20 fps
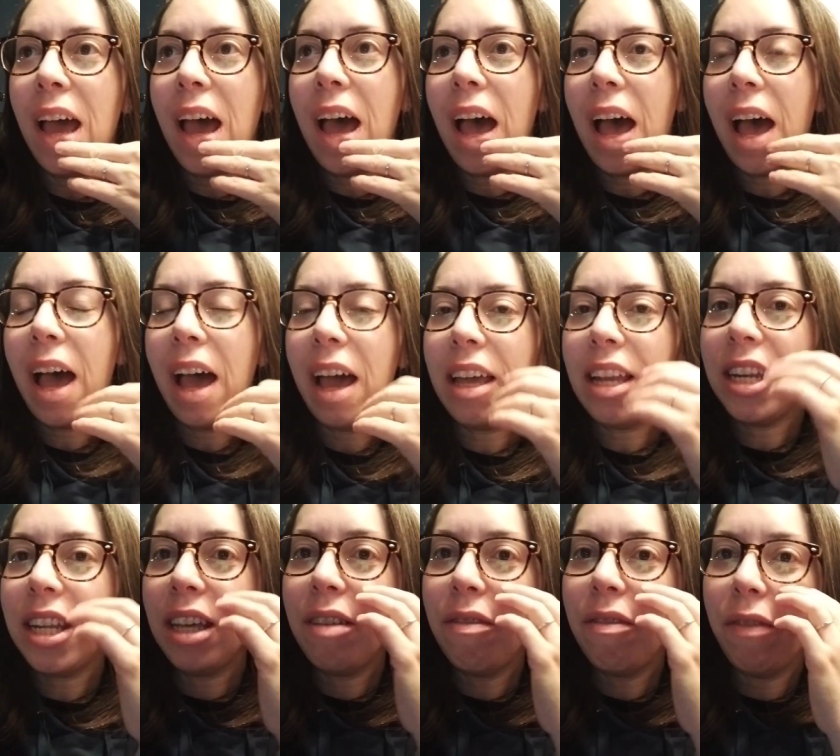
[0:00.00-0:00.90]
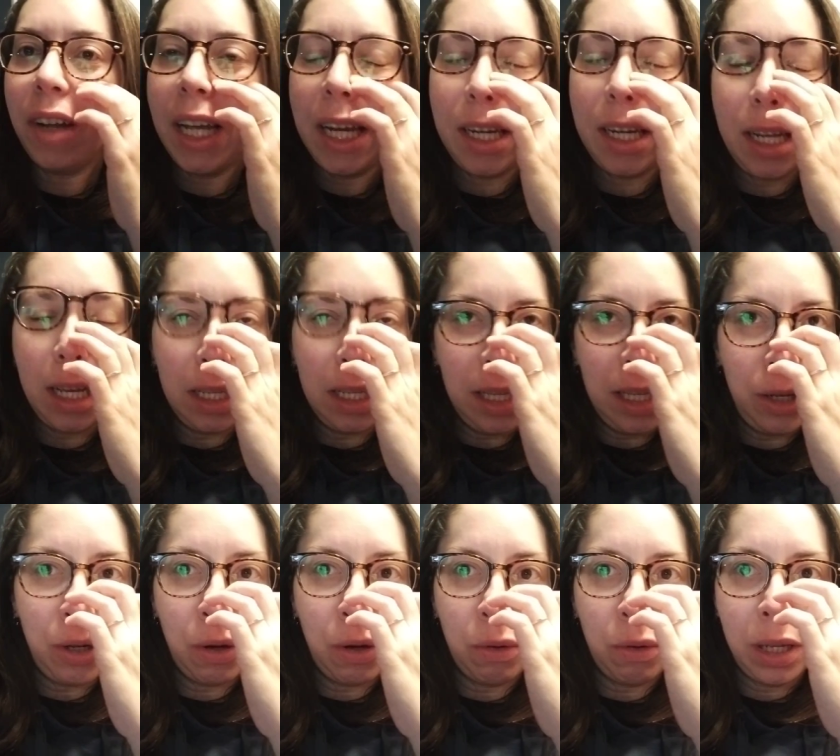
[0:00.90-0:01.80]
I did read Daisy
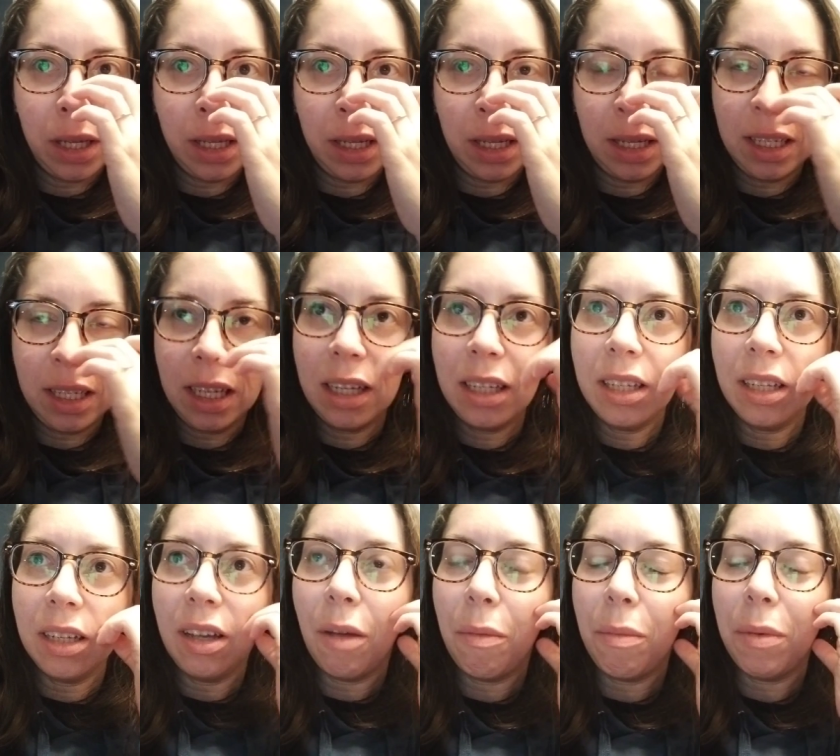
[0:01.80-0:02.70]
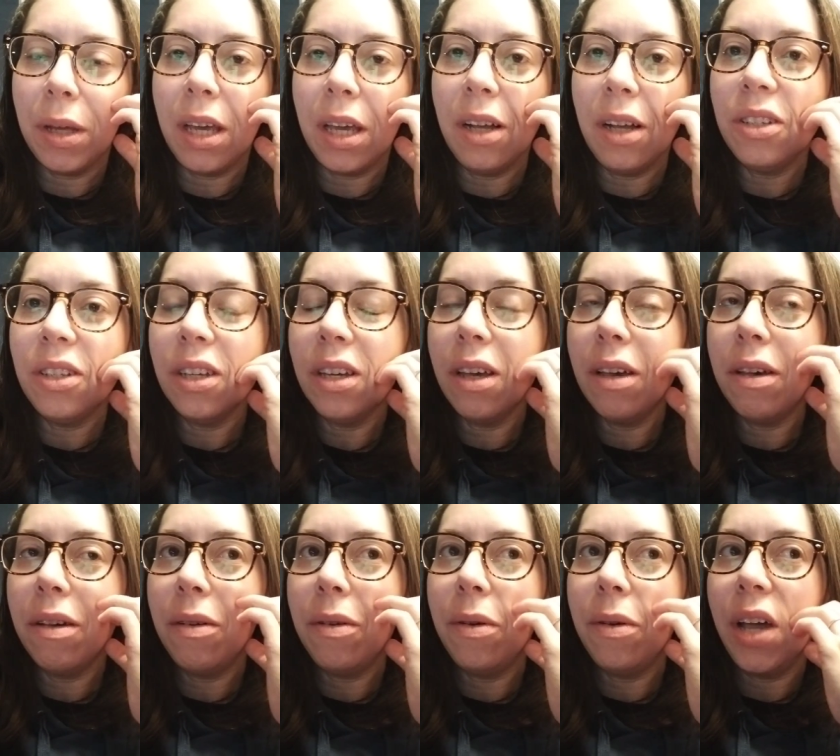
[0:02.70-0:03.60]
Jones and the Six a couple of years
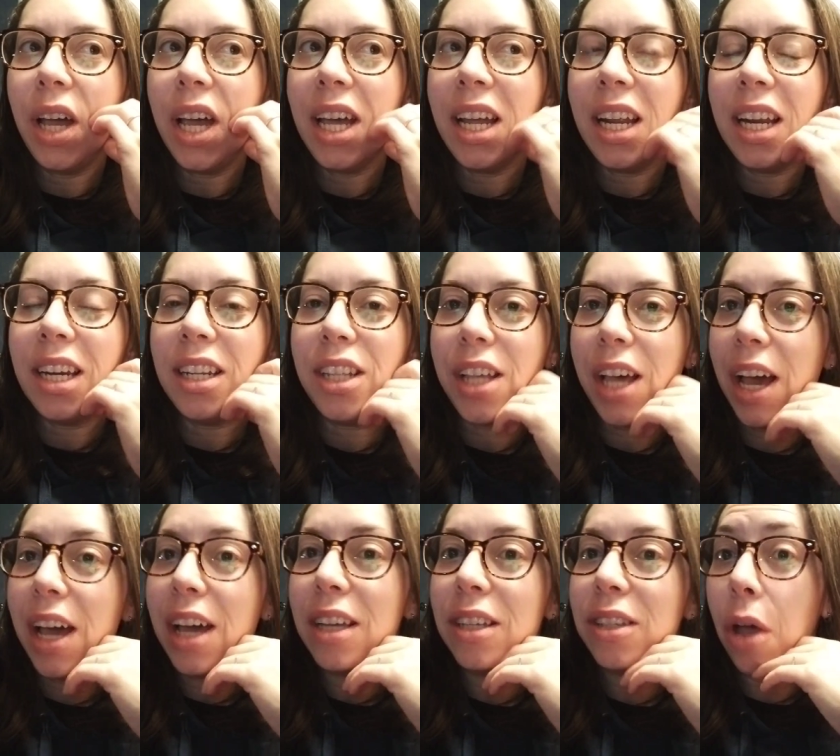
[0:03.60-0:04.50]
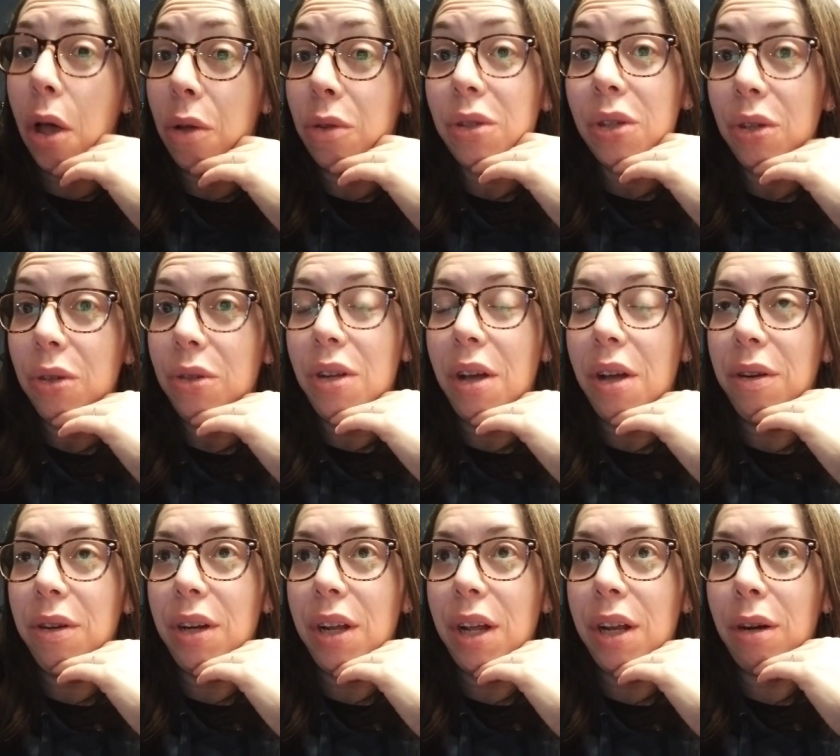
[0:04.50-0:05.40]
ago, and that is also done in
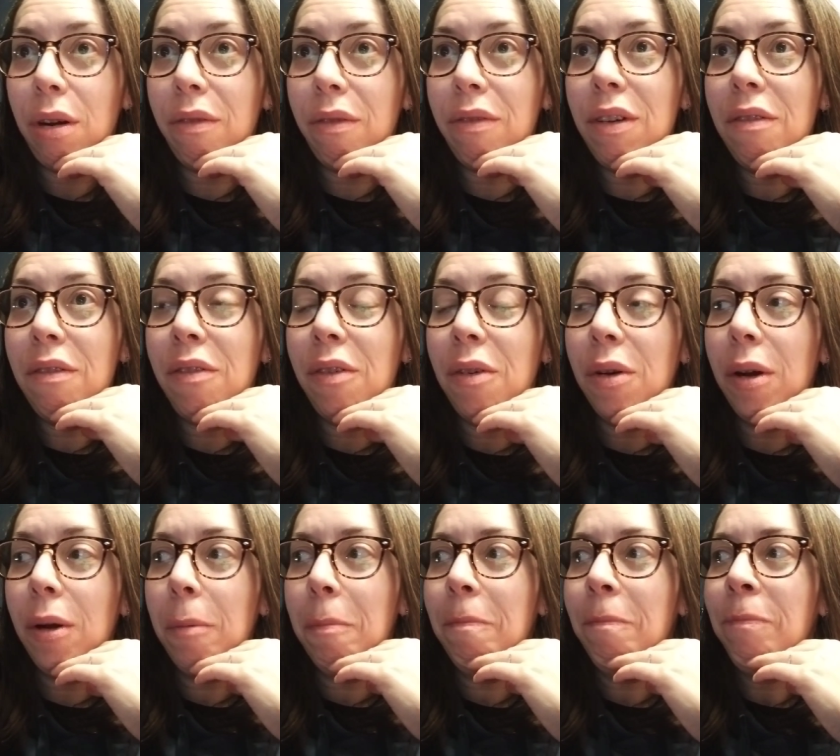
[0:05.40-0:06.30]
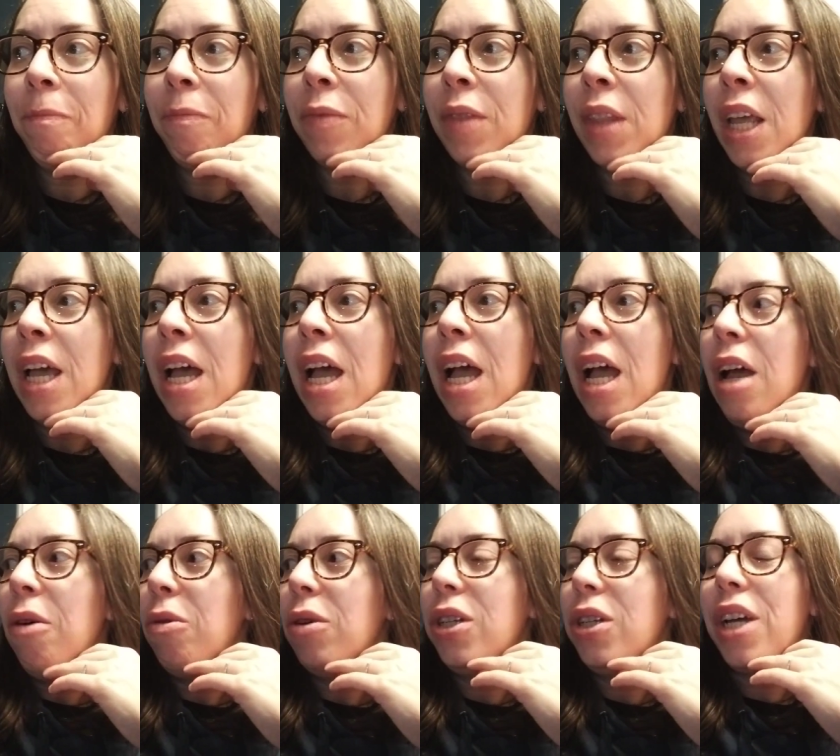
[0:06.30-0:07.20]
interview form,
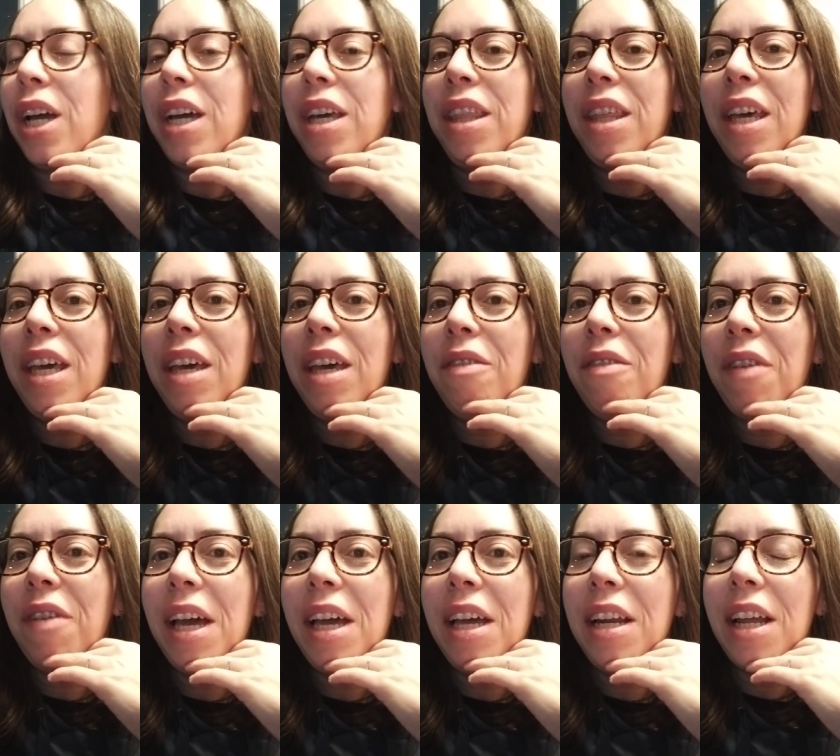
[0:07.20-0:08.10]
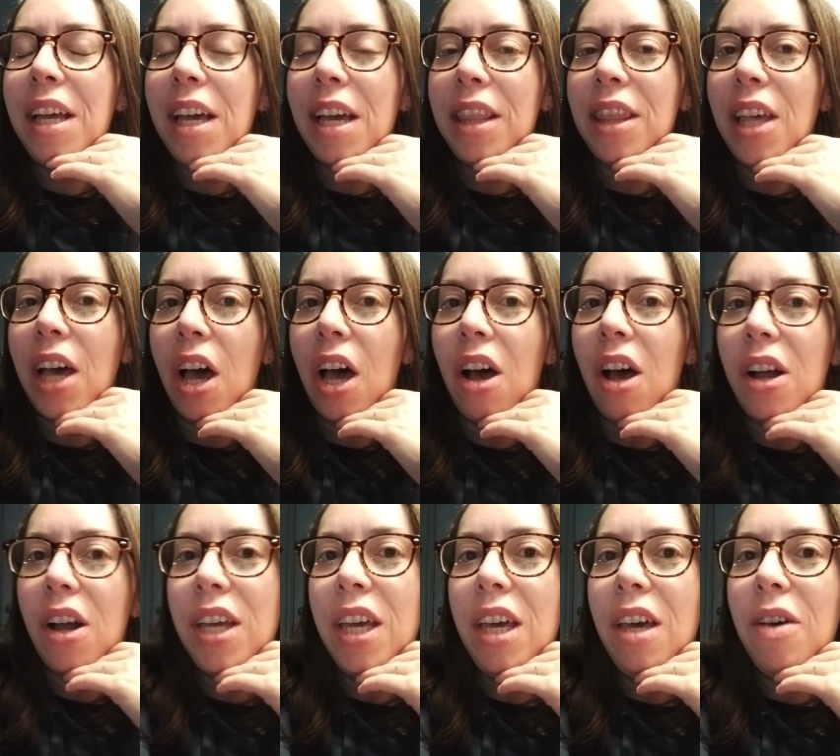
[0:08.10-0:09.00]
which I think if I had had the
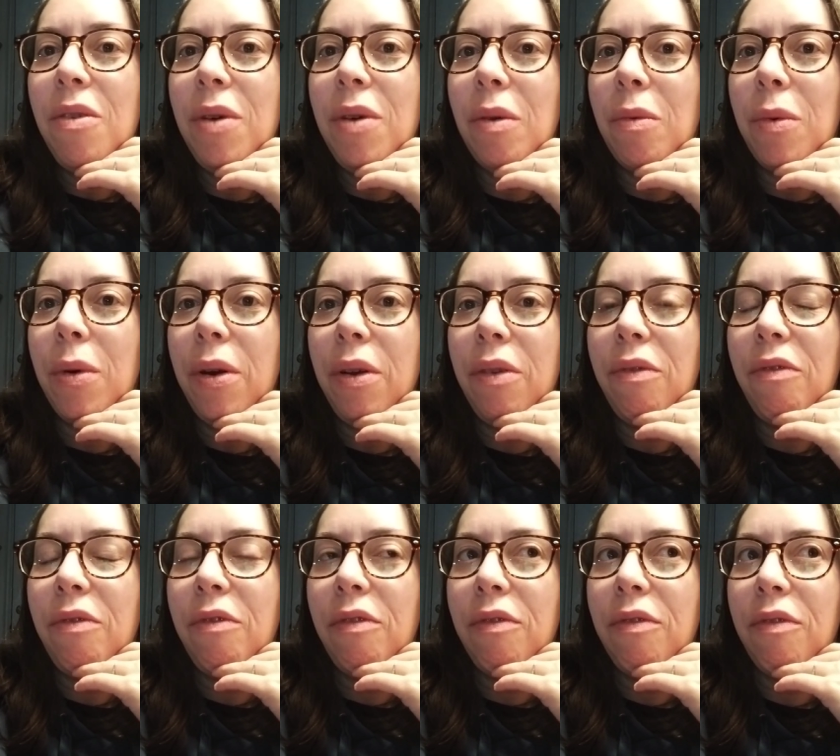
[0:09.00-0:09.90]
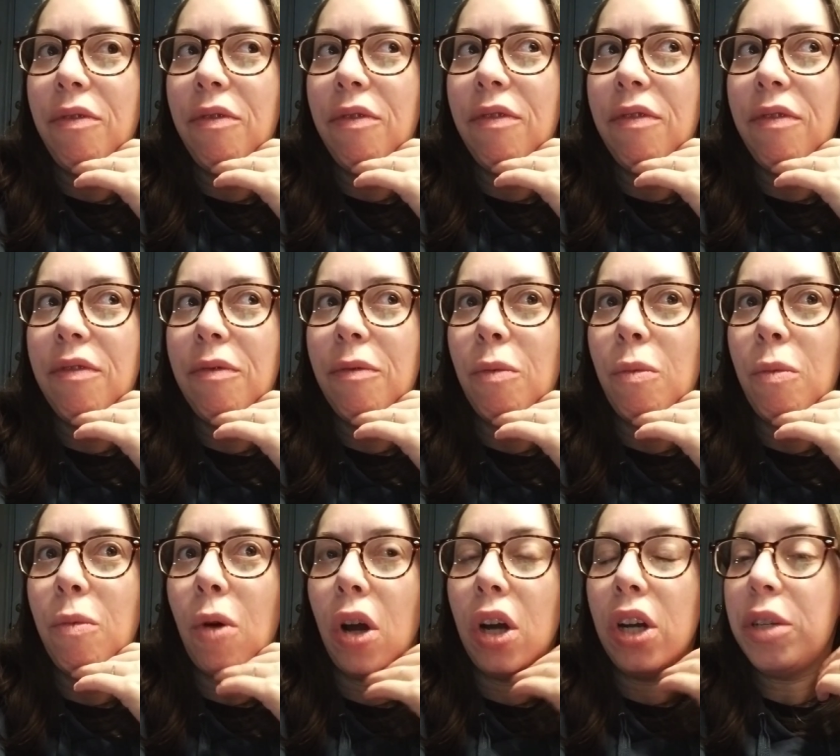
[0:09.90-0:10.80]
audio, it would have
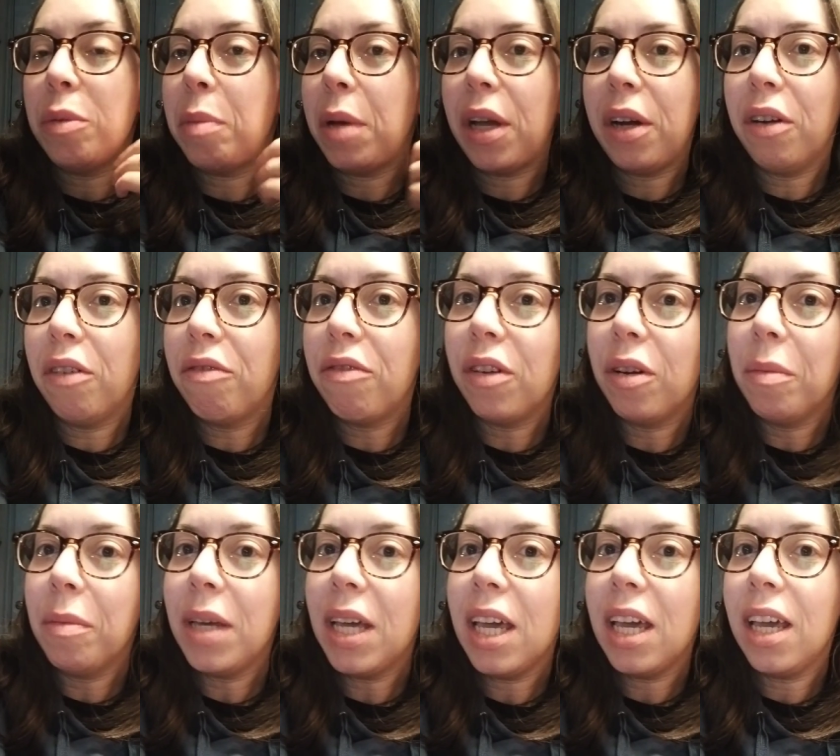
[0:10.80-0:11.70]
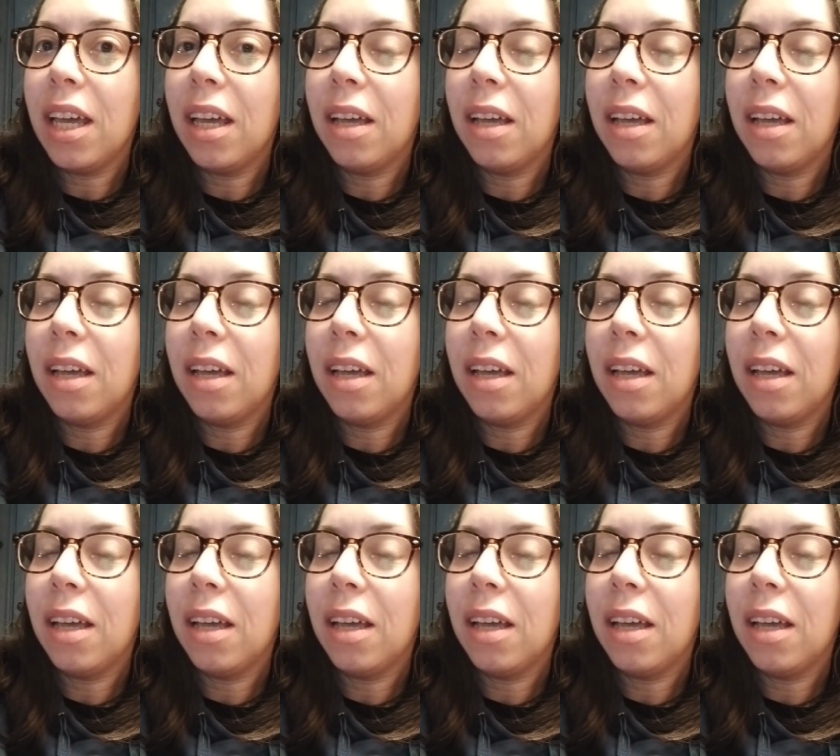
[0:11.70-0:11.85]
worked better for me.